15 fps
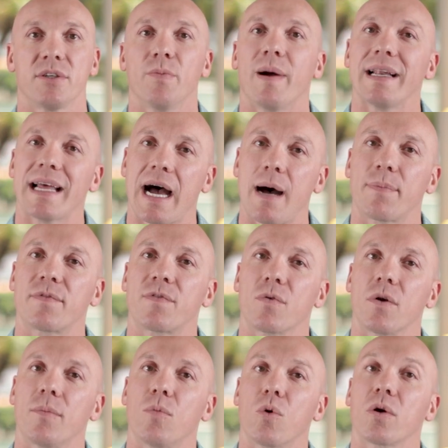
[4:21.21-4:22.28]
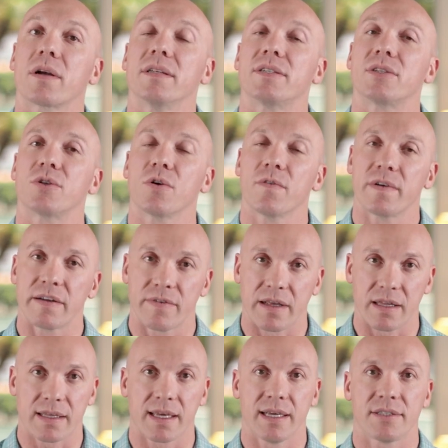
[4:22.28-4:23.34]
you might opt for a more conservative
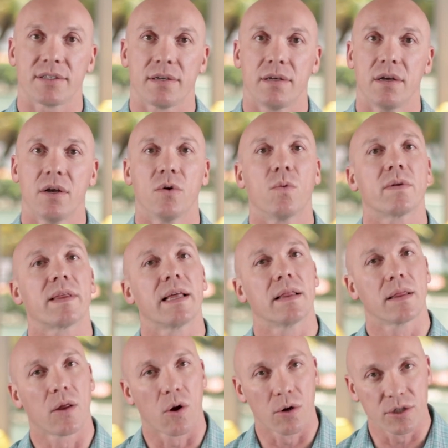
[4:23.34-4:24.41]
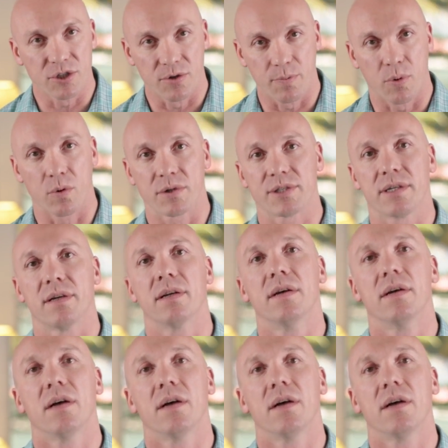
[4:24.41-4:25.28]
allocation with a larger portion